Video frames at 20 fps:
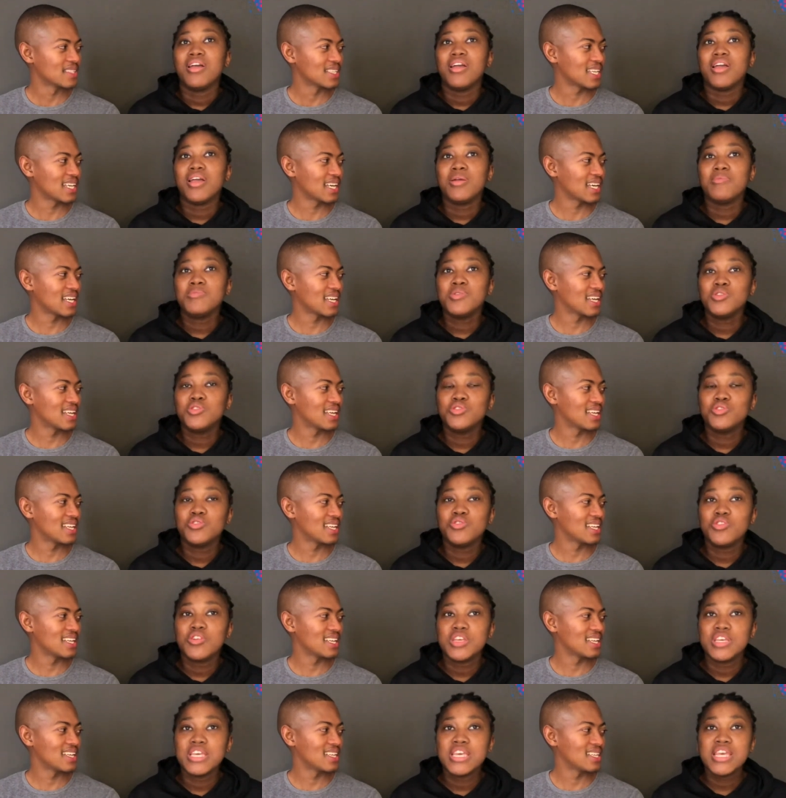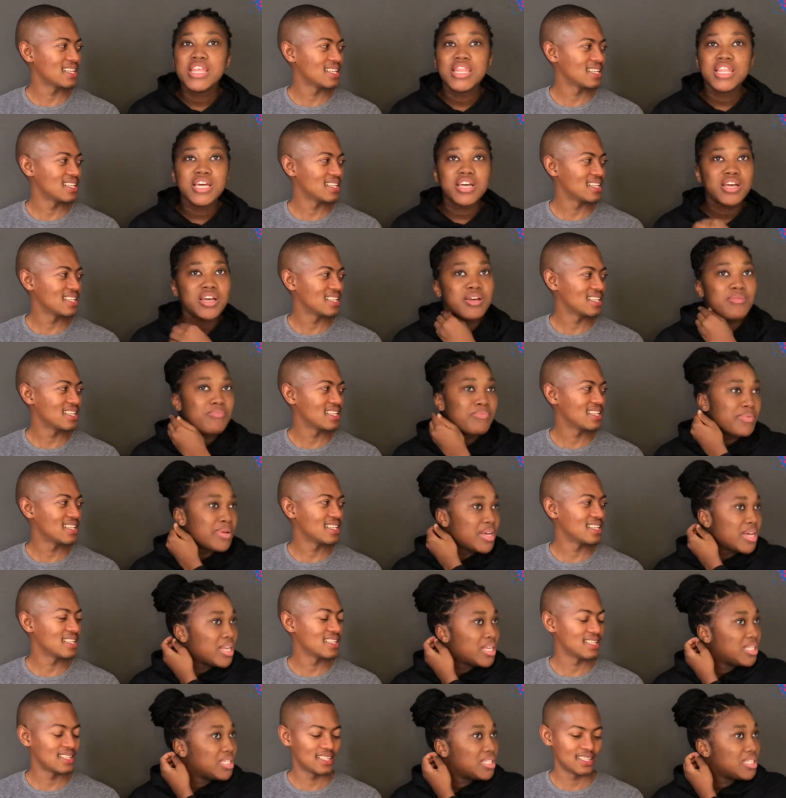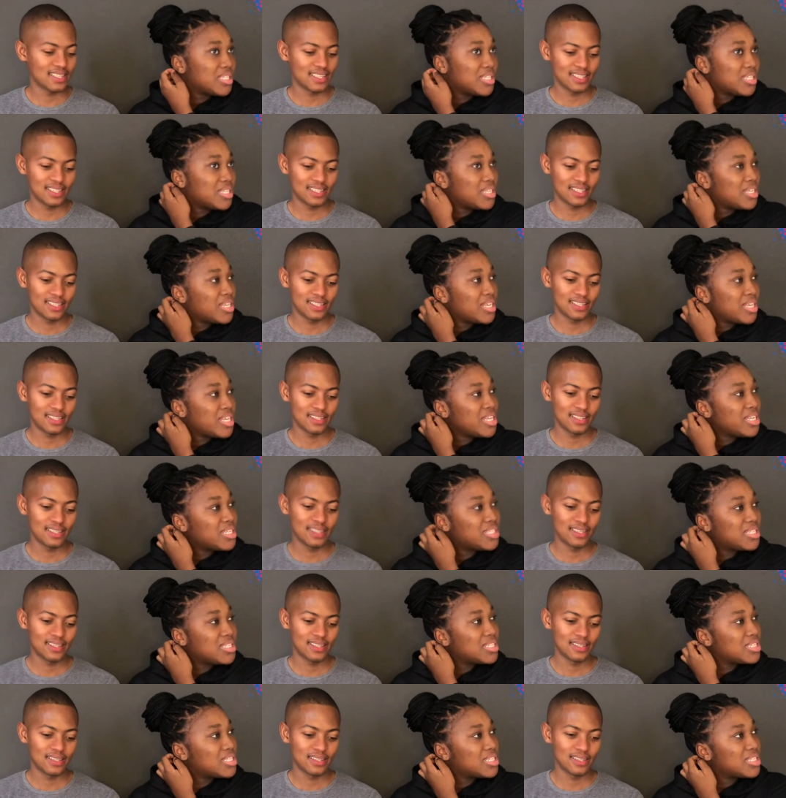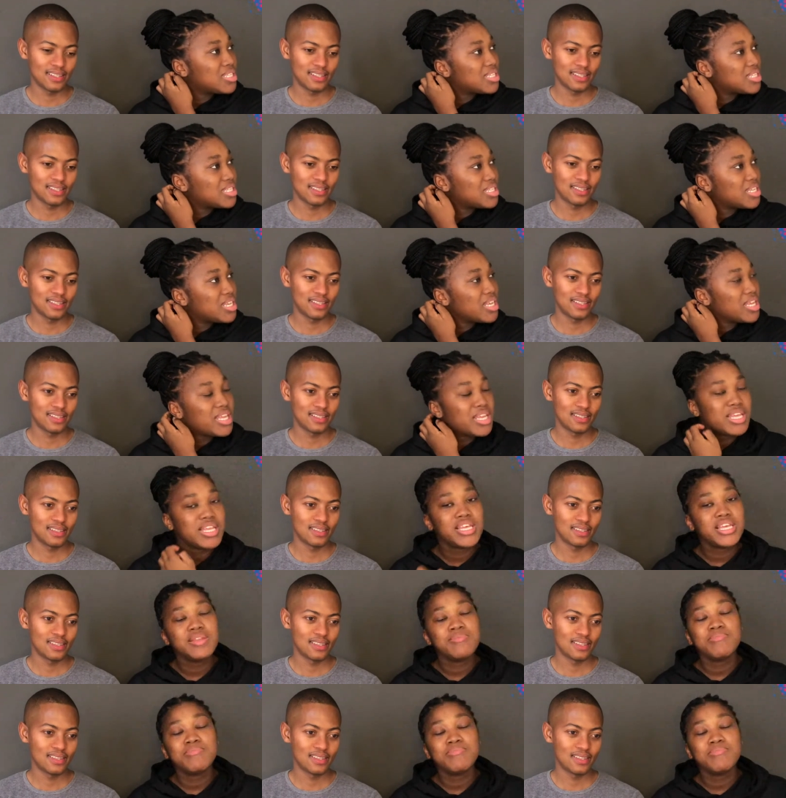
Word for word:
Speaker 1: I'm not sure either, but it's it